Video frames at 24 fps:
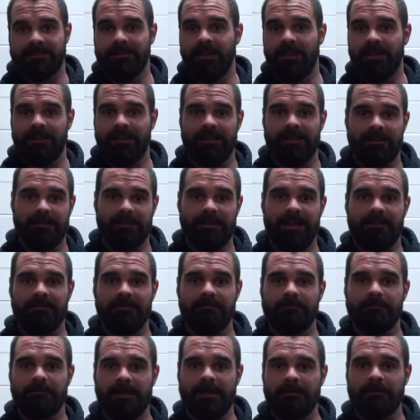
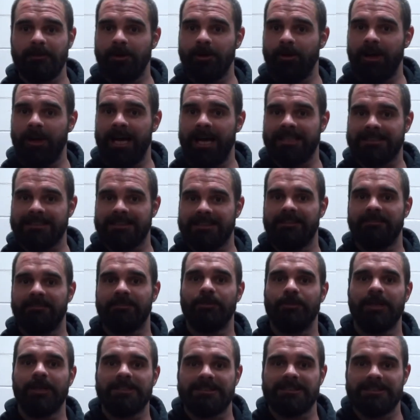Not people don't ask enough
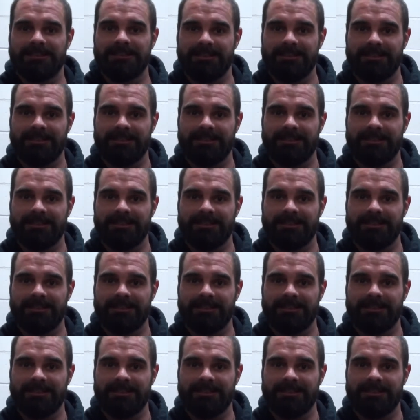questions